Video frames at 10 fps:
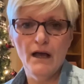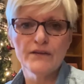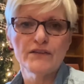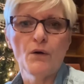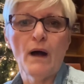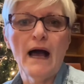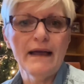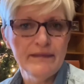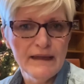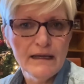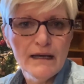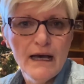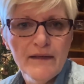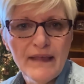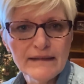So I think
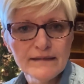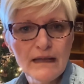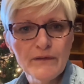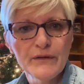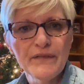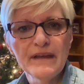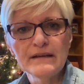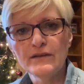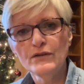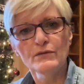uh, that's another good thing to do.